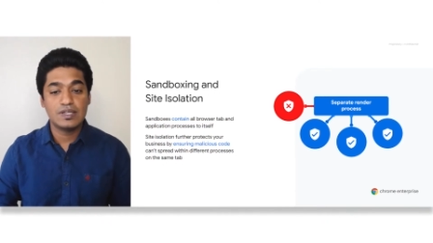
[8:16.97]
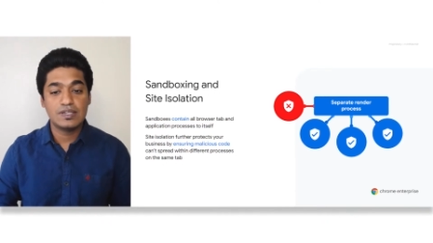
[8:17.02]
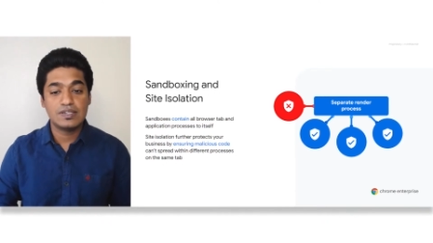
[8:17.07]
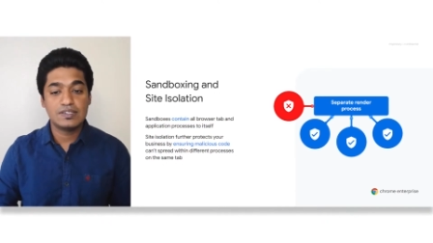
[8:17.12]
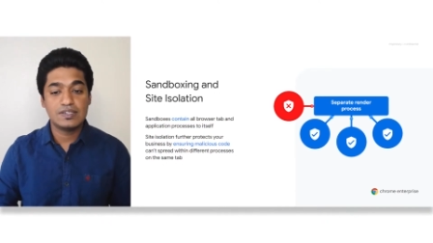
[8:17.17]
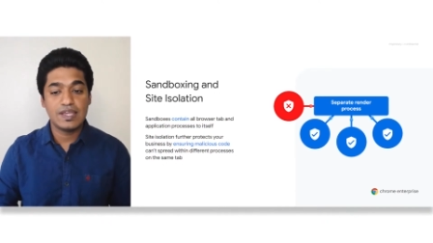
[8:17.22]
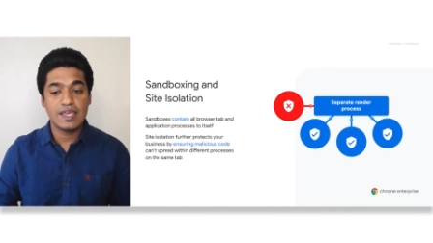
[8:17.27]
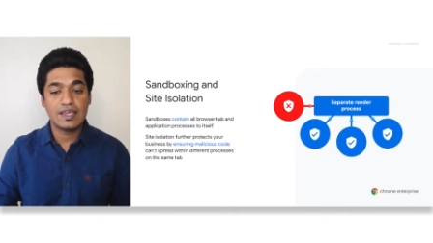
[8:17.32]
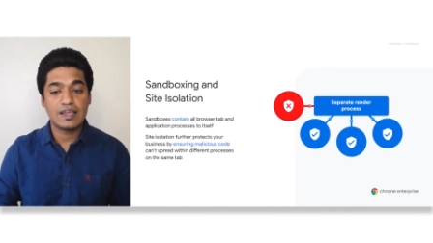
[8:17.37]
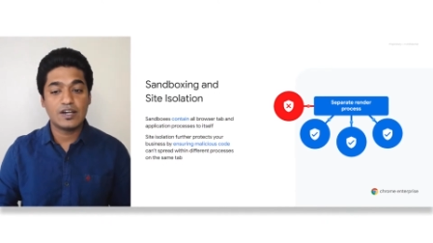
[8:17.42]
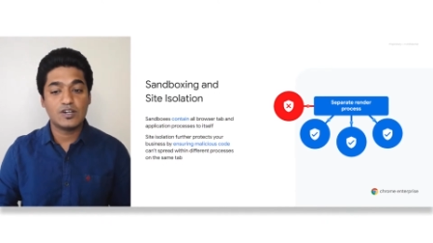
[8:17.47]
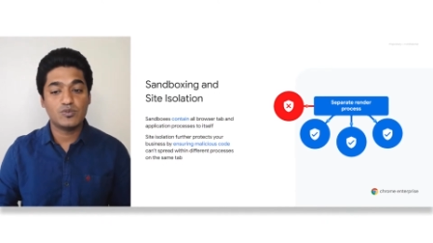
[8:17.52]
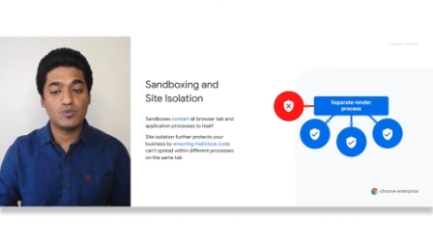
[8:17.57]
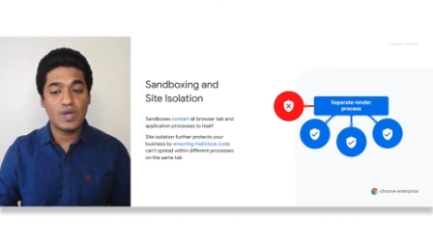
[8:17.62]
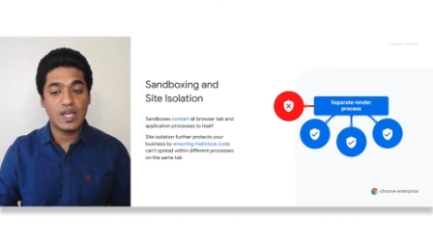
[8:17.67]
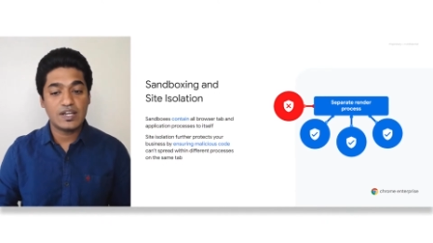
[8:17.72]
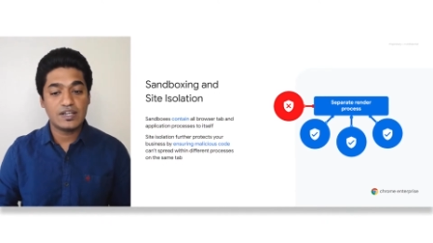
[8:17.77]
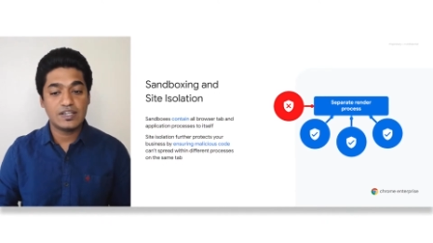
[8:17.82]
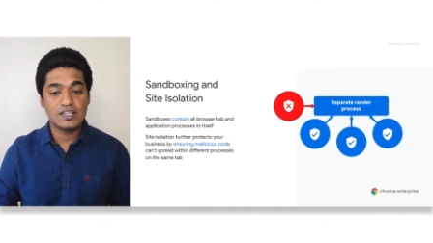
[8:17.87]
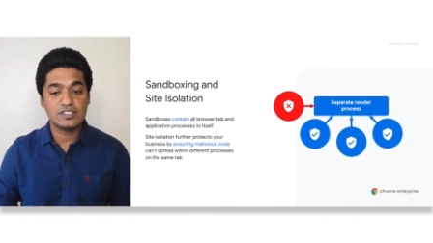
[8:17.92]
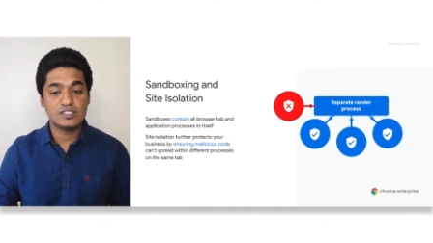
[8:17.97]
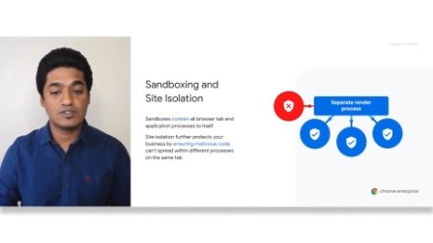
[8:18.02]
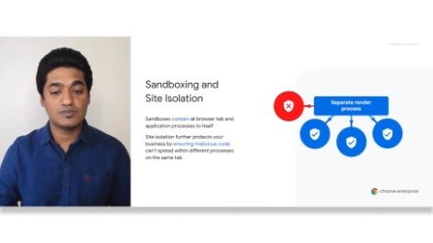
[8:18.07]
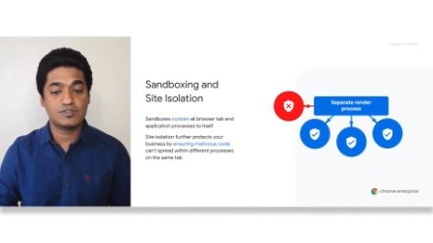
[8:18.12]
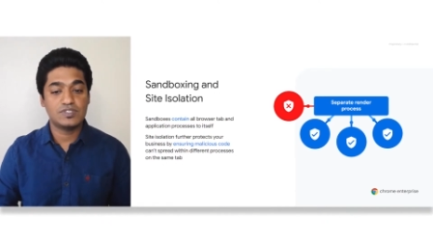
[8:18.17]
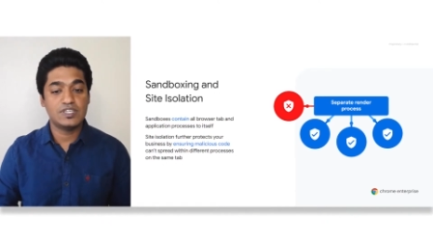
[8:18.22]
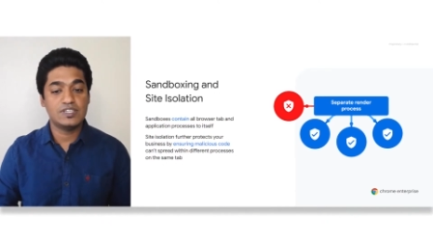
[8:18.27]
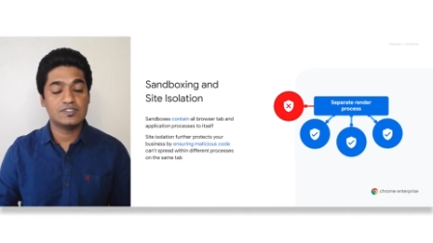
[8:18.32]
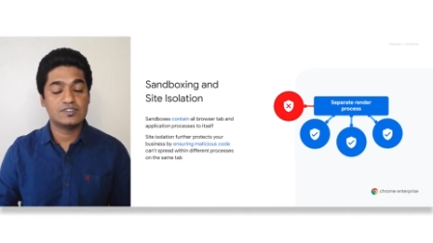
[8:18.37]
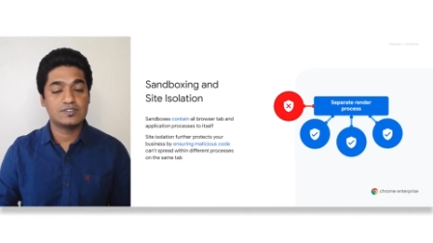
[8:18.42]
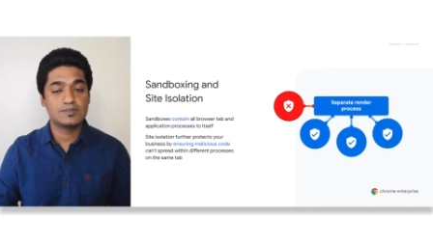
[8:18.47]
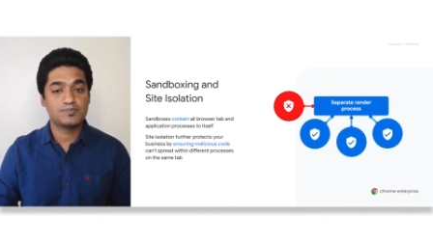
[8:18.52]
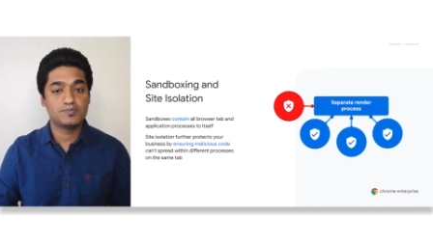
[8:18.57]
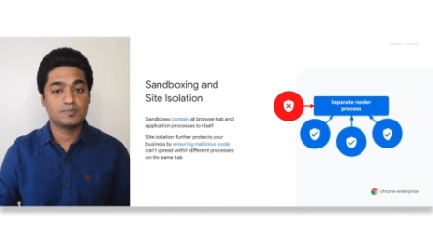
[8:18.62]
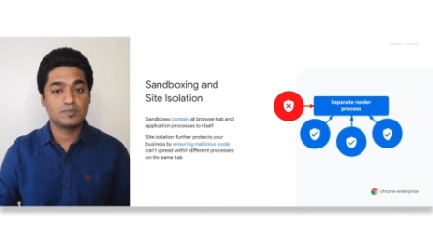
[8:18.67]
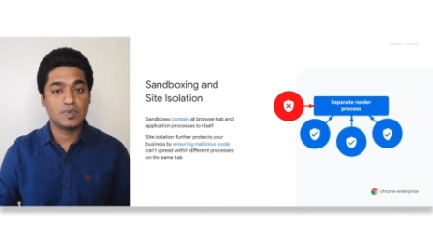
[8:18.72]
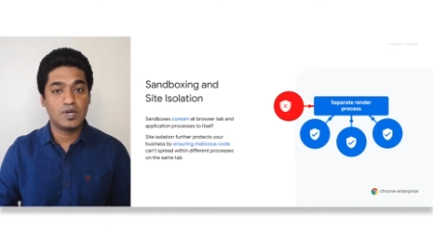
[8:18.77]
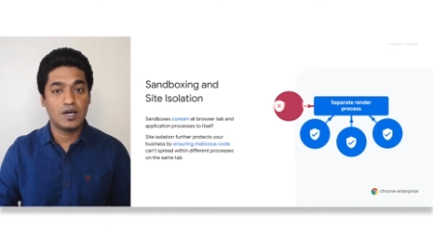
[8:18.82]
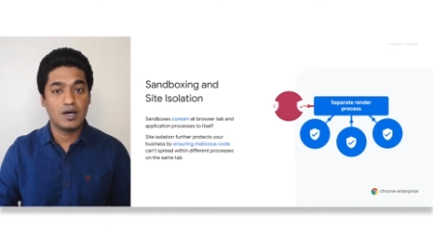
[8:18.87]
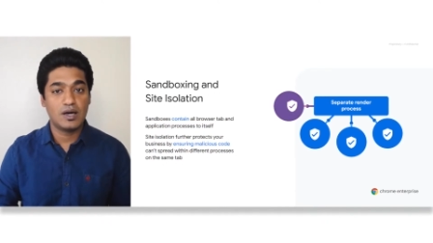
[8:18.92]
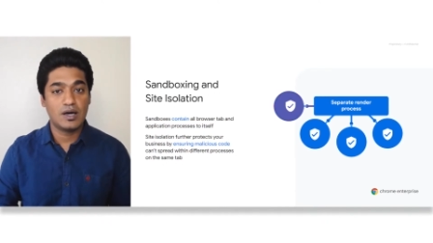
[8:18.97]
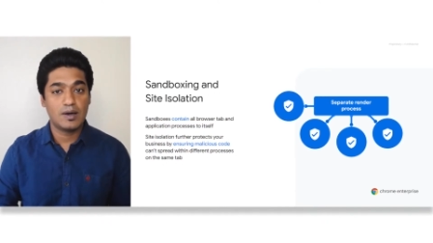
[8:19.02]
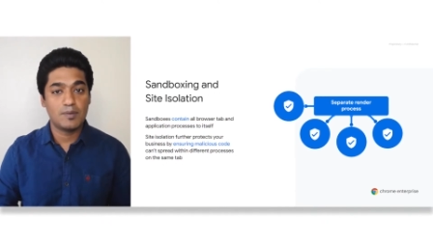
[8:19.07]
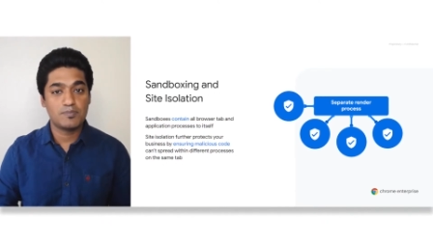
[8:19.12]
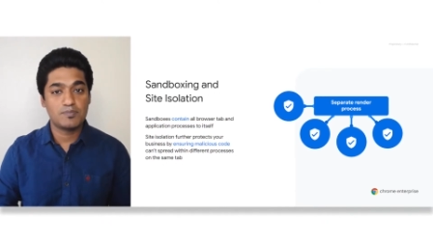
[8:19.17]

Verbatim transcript: take advantage of these uh,